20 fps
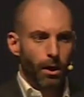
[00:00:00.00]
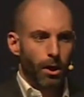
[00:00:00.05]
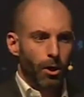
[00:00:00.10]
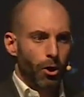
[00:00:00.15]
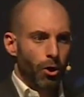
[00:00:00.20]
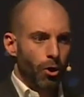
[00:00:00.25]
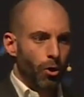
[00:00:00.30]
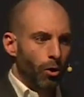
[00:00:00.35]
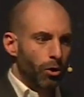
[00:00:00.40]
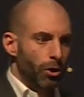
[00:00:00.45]

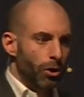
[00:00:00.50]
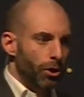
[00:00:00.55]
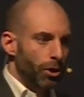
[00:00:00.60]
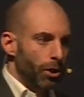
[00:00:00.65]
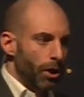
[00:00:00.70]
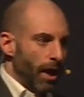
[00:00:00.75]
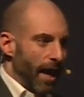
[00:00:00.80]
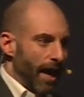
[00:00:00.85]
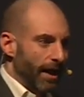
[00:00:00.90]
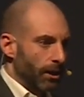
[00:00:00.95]
not
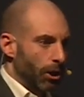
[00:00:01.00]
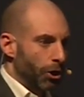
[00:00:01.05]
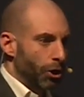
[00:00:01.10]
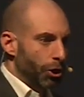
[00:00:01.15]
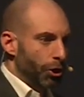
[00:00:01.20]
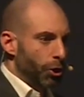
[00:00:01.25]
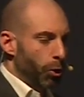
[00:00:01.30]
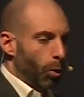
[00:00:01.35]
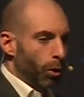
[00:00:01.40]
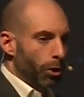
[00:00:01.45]
as a
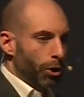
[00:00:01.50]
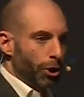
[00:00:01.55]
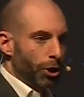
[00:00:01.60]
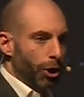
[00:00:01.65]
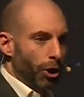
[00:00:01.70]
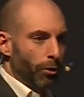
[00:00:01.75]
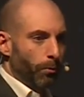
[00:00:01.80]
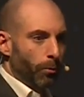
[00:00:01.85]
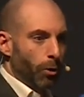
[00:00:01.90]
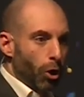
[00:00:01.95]
short
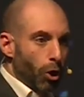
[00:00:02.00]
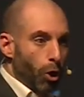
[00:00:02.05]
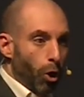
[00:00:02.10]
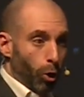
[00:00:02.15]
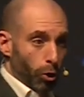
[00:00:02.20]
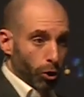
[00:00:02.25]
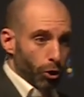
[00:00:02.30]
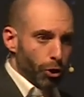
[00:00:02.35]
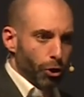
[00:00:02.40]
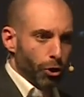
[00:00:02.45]
term
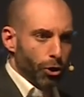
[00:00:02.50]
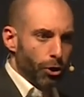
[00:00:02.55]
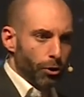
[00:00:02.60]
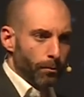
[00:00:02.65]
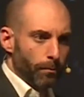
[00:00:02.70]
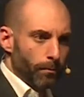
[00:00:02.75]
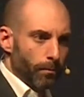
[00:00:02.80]
cost.